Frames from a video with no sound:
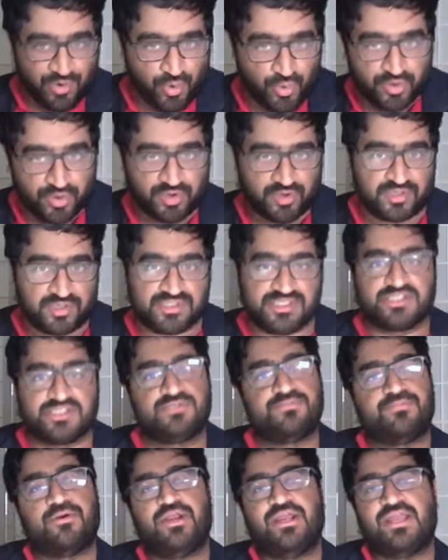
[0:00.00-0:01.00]
order to
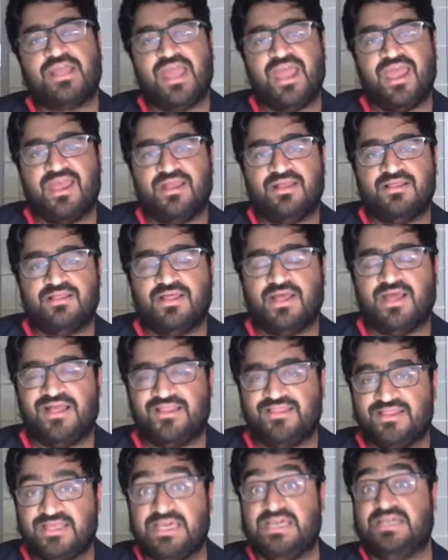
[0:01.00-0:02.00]
spring uh,
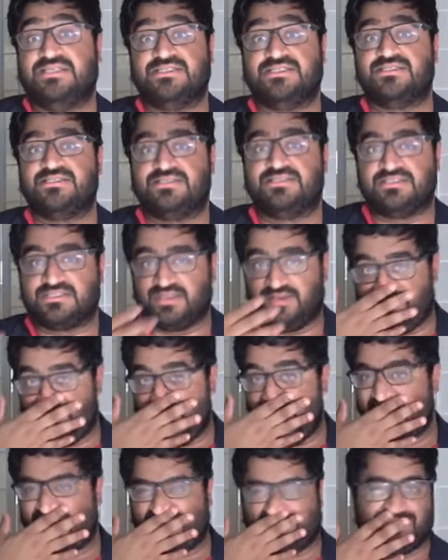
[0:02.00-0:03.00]
the existence of
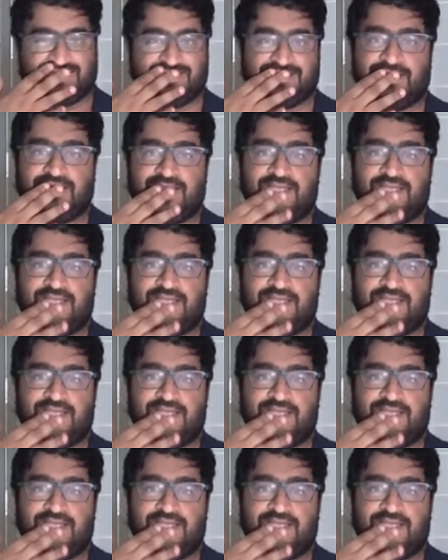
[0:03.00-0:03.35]
X.